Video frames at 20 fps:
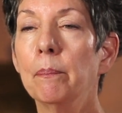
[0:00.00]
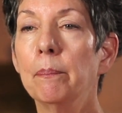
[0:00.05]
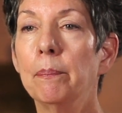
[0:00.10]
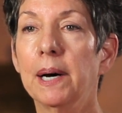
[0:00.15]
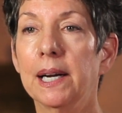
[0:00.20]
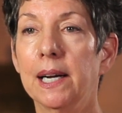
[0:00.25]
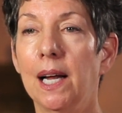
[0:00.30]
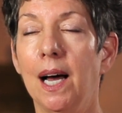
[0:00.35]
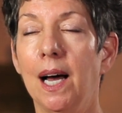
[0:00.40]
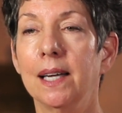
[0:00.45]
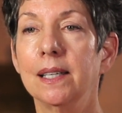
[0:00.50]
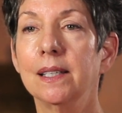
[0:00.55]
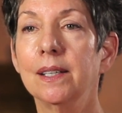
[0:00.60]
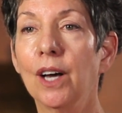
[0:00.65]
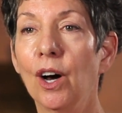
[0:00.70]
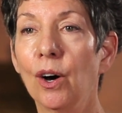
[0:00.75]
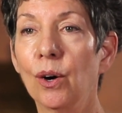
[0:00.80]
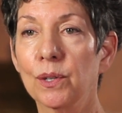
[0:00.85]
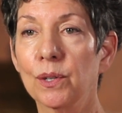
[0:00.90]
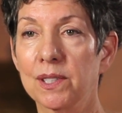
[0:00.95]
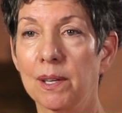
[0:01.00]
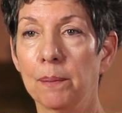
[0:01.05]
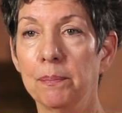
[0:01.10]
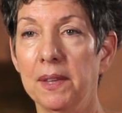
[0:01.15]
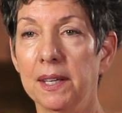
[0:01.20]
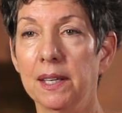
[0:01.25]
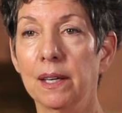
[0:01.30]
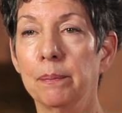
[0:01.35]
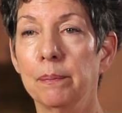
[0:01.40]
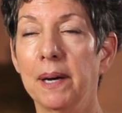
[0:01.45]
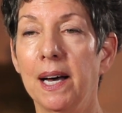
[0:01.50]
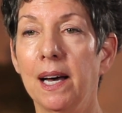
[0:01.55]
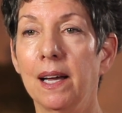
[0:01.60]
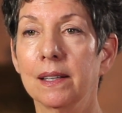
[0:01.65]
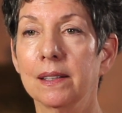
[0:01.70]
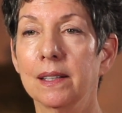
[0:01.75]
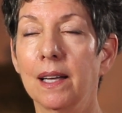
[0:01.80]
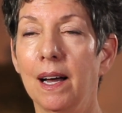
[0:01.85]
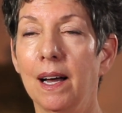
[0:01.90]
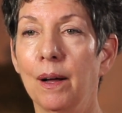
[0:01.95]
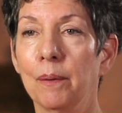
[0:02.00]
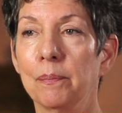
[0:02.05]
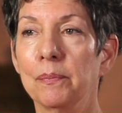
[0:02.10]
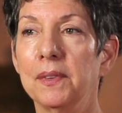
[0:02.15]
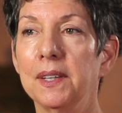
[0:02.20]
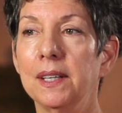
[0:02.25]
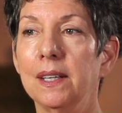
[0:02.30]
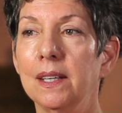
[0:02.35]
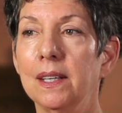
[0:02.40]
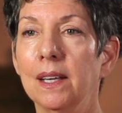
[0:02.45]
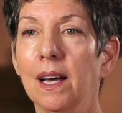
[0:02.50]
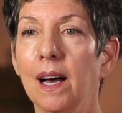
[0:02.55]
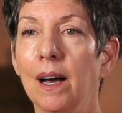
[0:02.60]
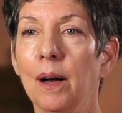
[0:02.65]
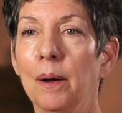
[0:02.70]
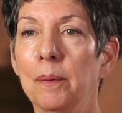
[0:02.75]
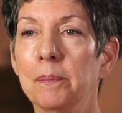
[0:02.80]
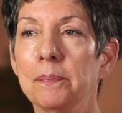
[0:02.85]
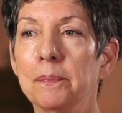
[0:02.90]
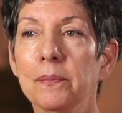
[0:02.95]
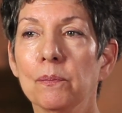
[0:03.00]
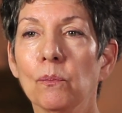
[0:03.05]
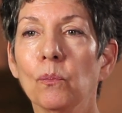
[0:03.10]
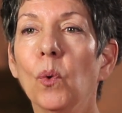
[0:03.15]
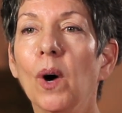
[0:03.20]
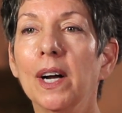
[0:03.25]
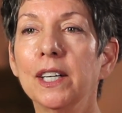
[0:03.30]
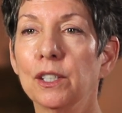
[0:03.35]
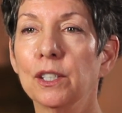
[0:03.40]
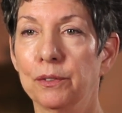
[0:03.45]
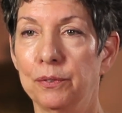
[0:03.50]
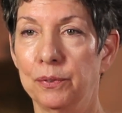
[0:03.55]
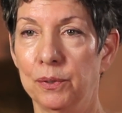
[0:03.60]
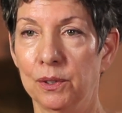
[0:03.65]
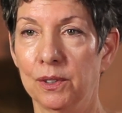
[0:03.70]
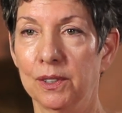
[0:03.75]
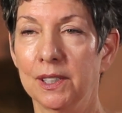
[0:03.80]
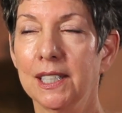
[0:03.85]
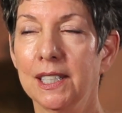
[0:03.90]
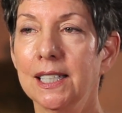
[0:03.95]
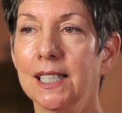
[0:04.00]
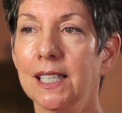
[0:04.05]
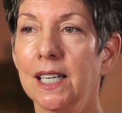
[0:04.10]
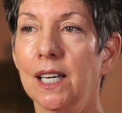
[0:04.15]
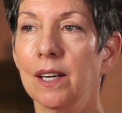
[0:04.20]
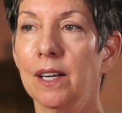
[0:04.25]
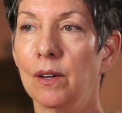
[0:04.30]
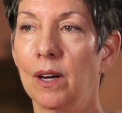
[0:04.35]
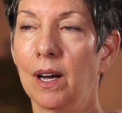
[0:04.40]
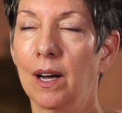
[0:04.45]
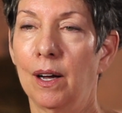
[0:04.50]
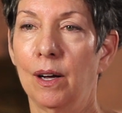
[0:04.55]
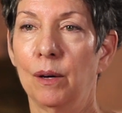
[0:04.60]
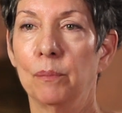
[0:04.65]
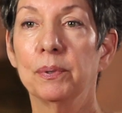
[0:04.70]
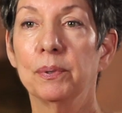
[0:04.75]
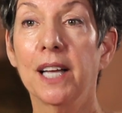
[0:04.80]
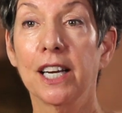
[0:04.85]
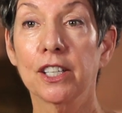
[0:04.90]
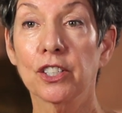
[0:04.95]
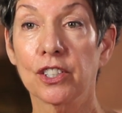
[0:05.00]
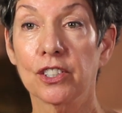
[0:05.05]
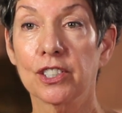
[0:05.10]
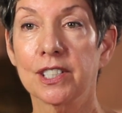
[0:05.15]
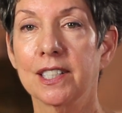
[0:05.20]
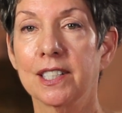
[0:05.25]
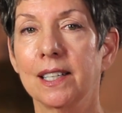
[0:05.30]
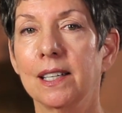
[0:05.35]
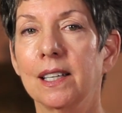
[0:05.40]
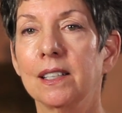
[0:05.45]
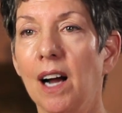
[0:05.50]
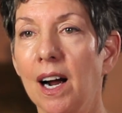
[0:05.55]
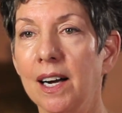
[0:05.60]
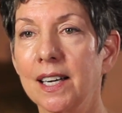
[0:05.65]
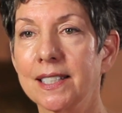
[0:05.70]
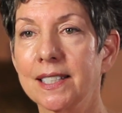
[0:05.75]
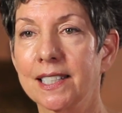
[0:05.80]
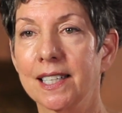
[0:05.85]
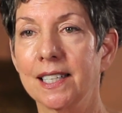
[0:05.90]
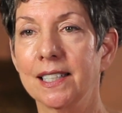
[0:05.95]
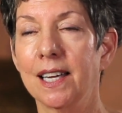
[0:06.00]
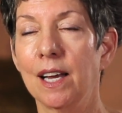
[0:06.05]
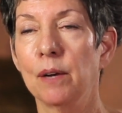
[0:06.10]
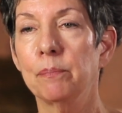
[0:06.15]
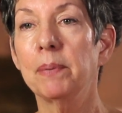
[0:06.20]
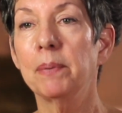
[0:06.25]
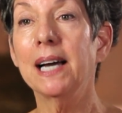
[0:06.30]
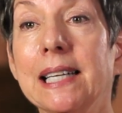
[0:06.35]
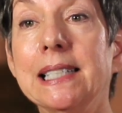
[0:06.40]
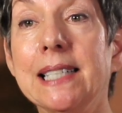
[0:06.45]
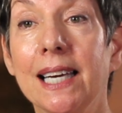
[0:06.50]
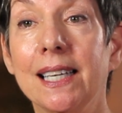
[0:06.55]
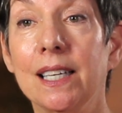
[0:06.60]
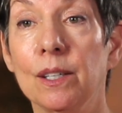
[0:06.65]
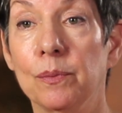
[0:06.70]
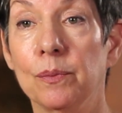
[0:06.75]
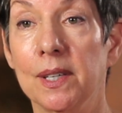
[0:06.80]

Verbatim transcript: but I know something about um, the um, wonderful uh, pleasures that an artist can get by taking